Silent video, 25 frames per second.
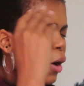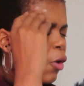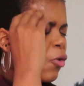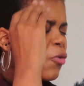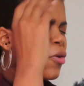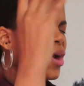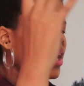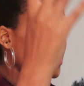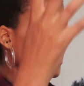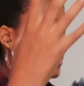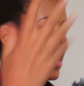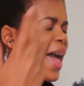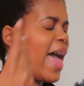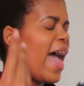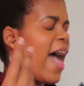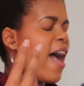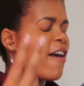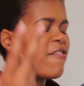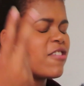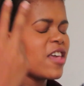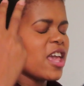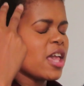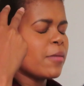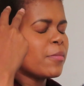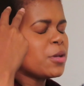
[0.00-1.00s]
already I
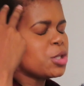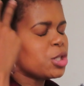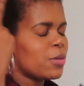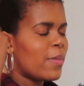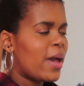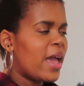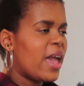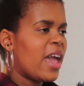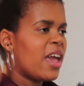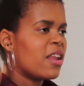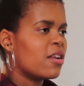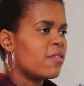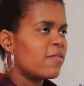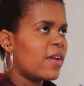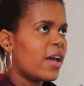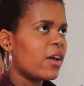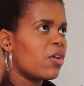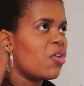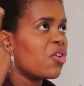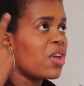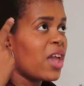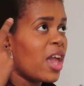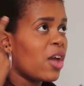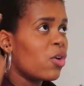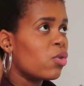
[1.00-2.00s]
have the image in my head of
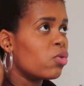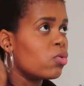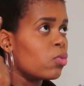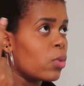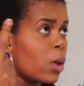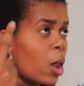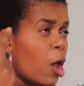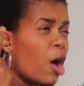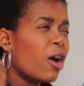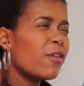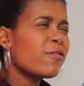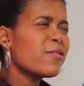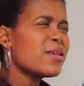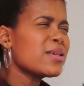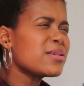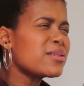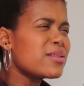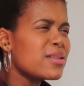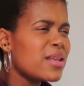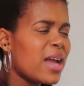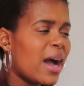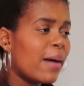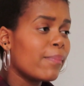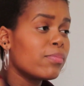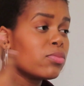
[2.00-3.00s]
like, okay cool, well
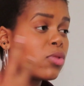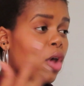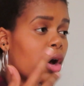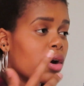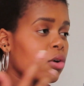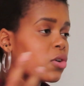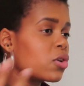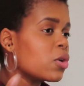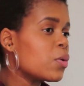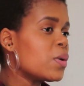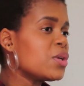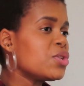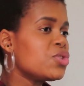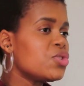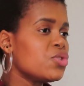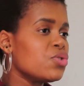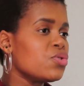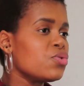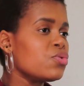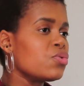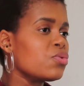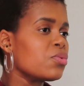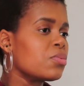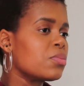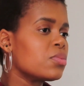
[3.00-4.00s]
obviously I'm not going
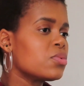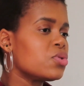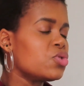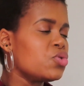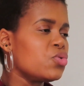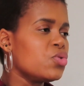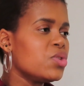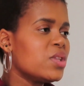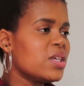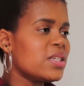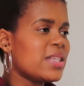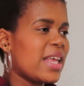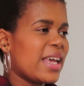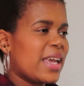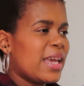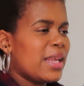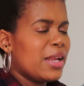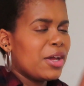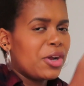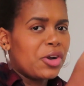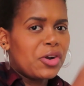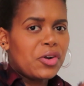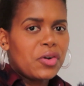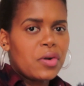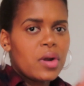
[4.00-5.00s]
to do this
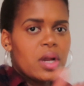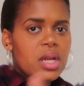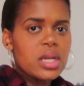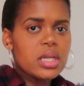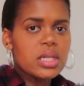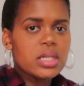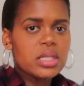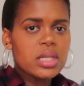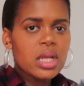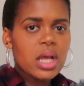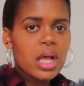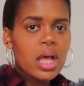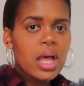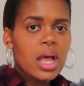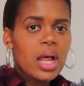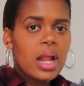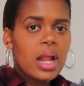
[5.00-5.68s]
like in a grid